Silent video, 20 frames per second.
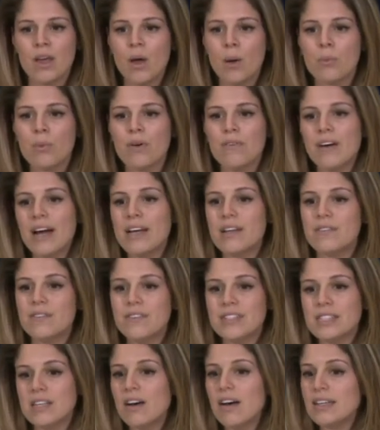provide
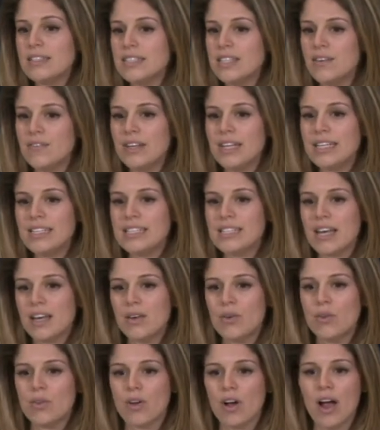physical activities that
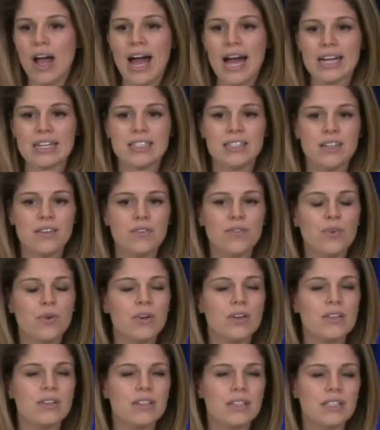youth are active for
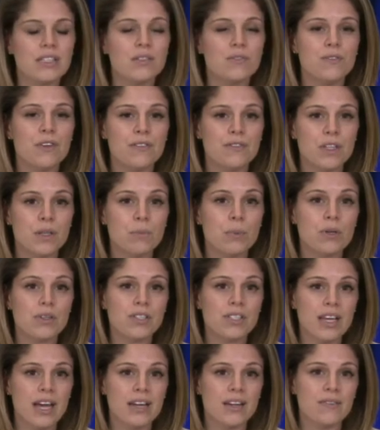at least
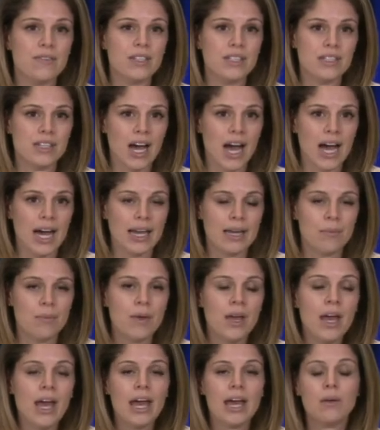50% of the time.
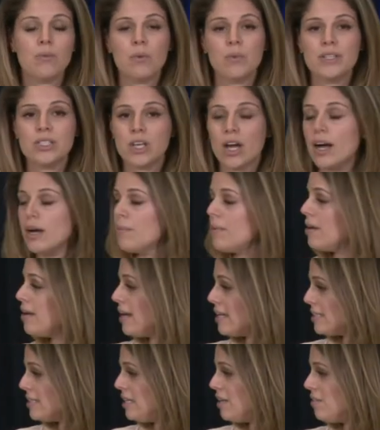And when we talk about
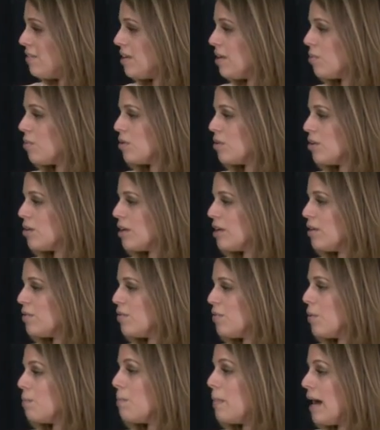activity, we're looking
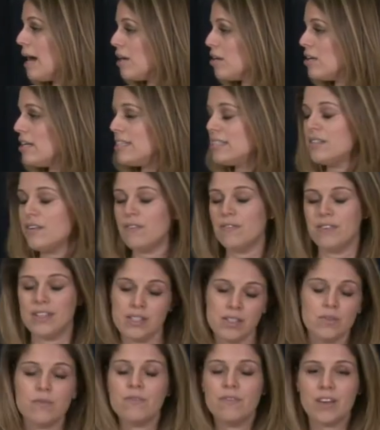for moderate
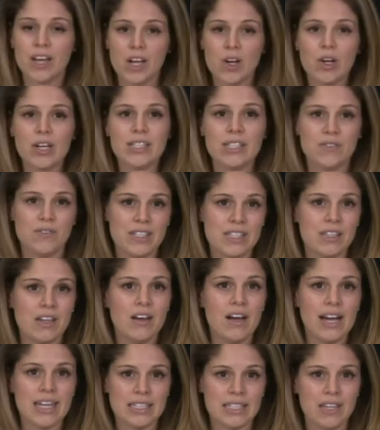to vigorous physical
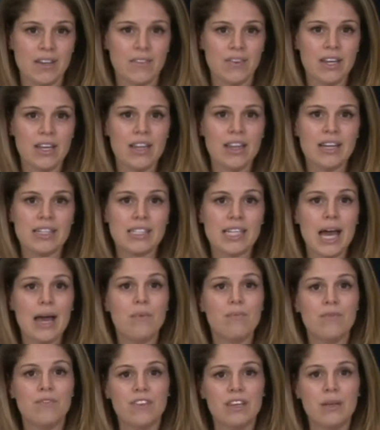activity. That's
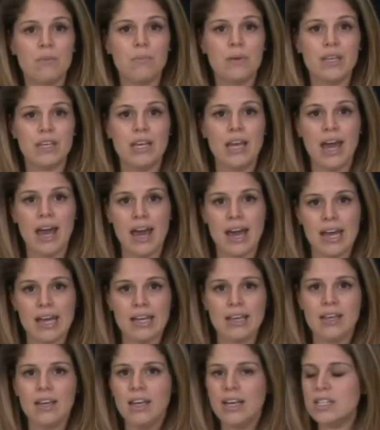
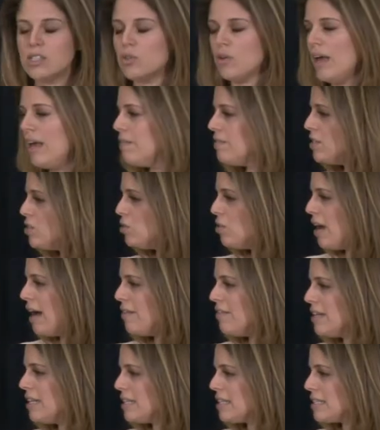MVPA. So Ava, do you
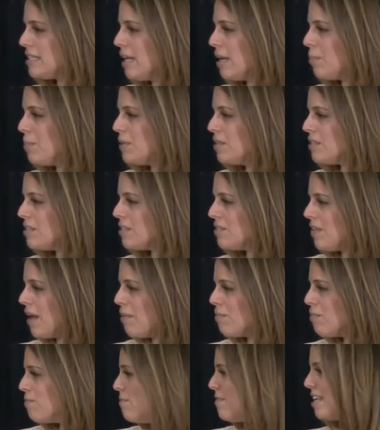have any examples of
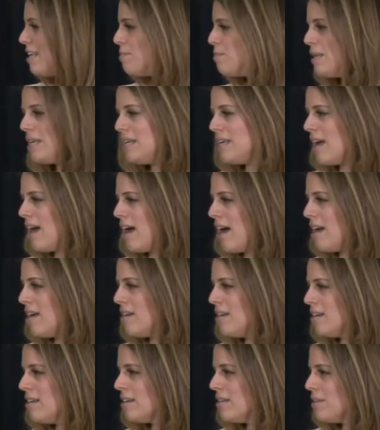
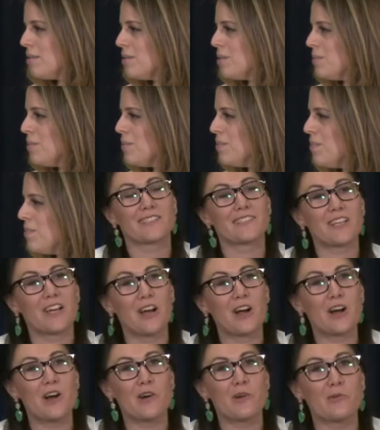MVPA? Ooh,
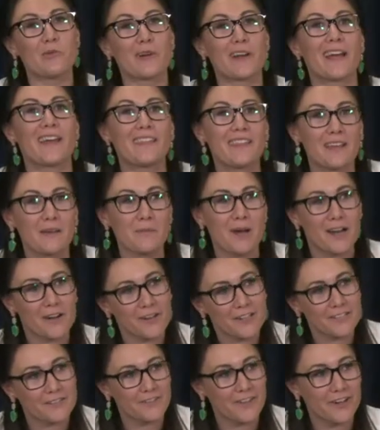so when I think of
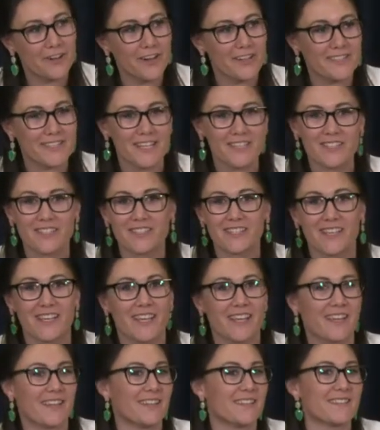moderate to vigorous, I just
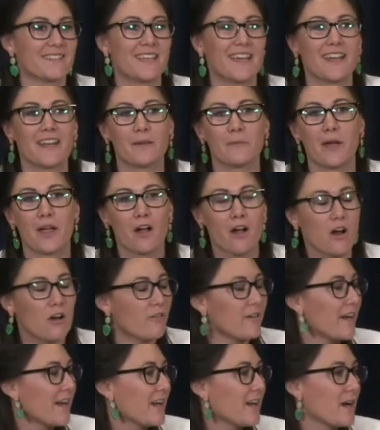think it's getting my heart
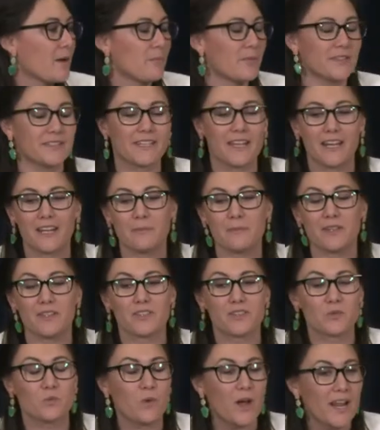rate up, it's getting me
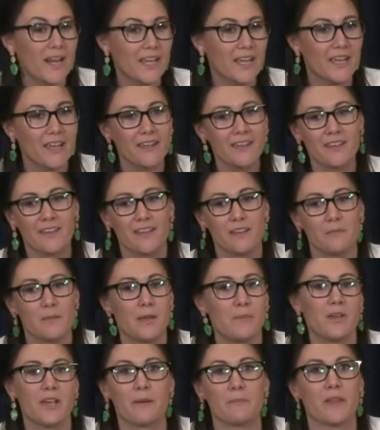sweaty, and
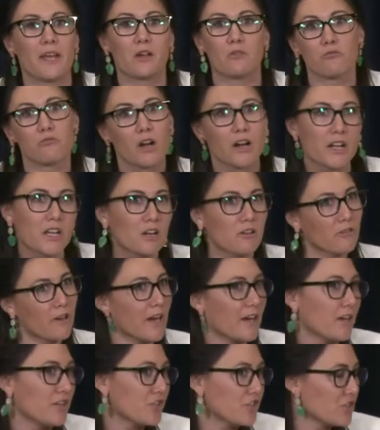maybe I'm like running
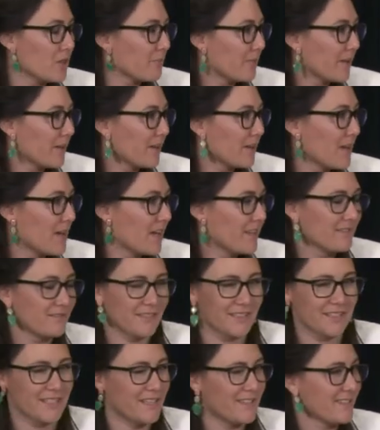around and jumping a lot.
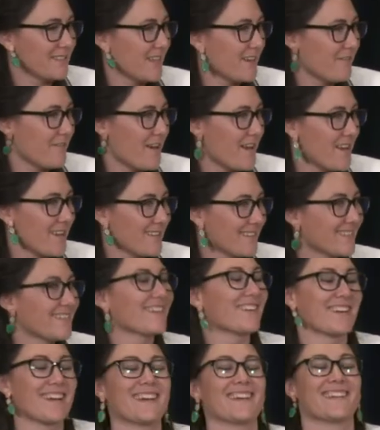Is that, is yes, that right? Yes,
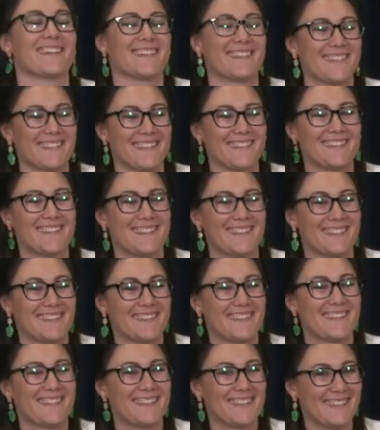exactly. Okay. So
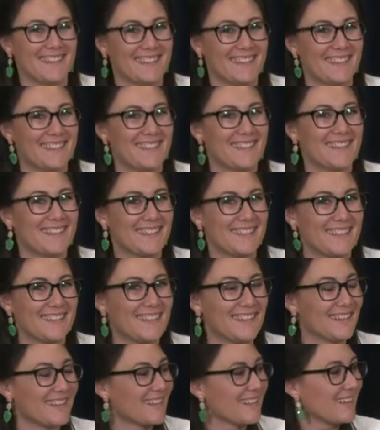MVPA, you want to get your
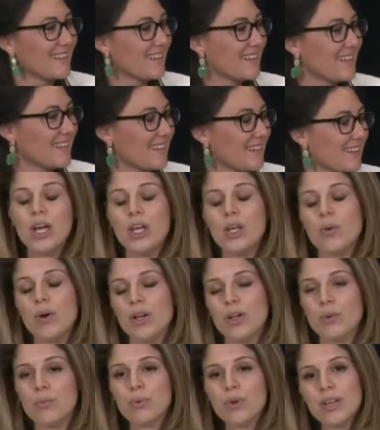heart rate up, you
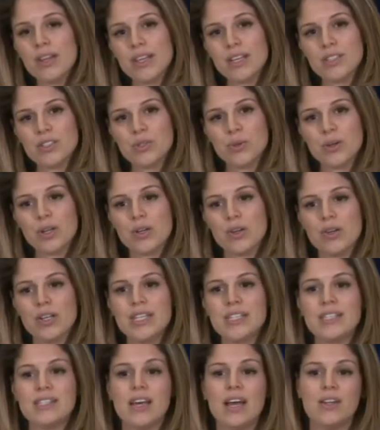want your breathing to
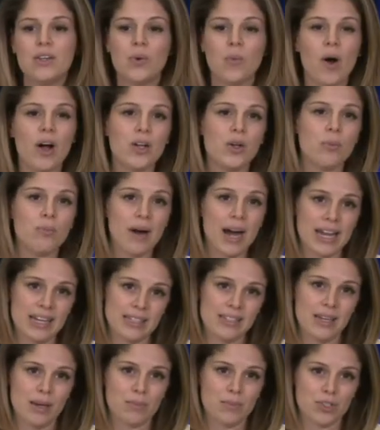increase, and you want your body
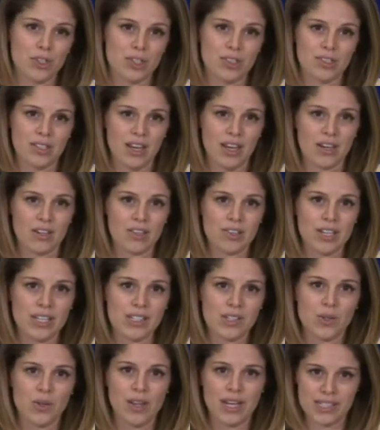temperature to increase.
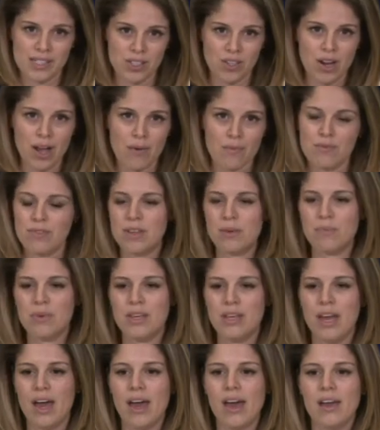So that's your
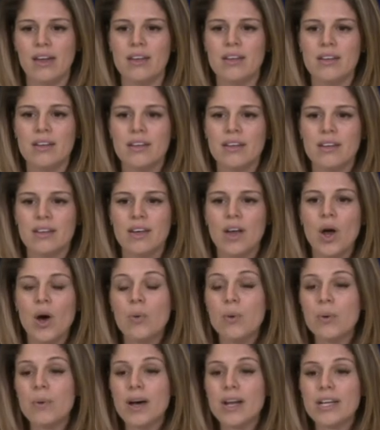MVPA.
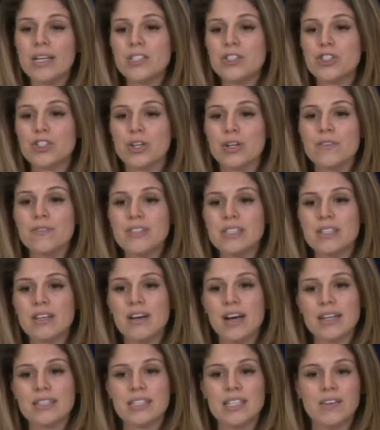We want to ensure physical
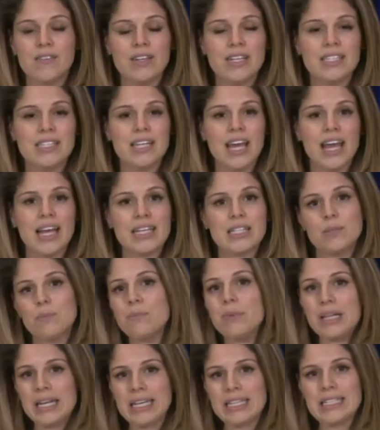activity takes
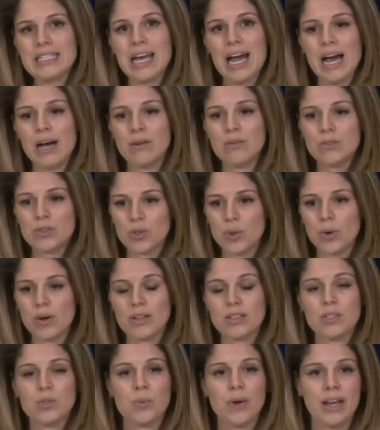place
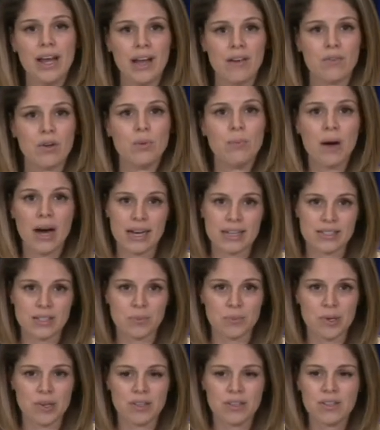outdoors whenever
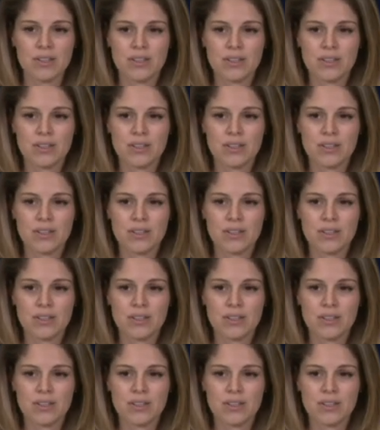possible.